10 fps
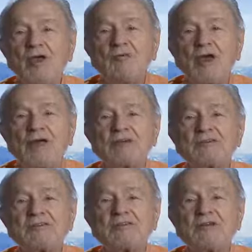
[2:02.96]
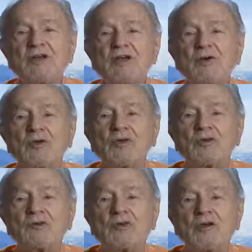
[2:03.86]
practiced his Kriya with
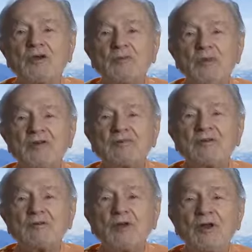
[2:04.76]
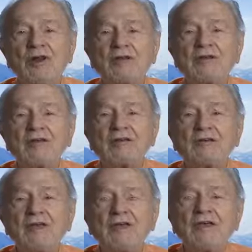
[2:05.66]
his Kriya beads in one hand and his
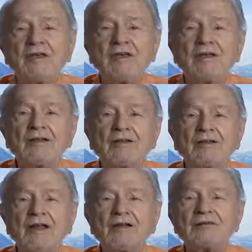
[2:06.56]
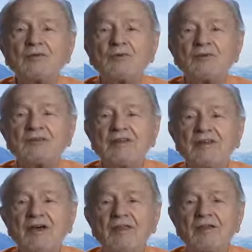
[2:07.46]
glass of whiskey in
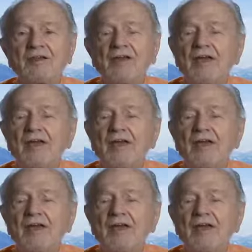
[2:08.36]
the other.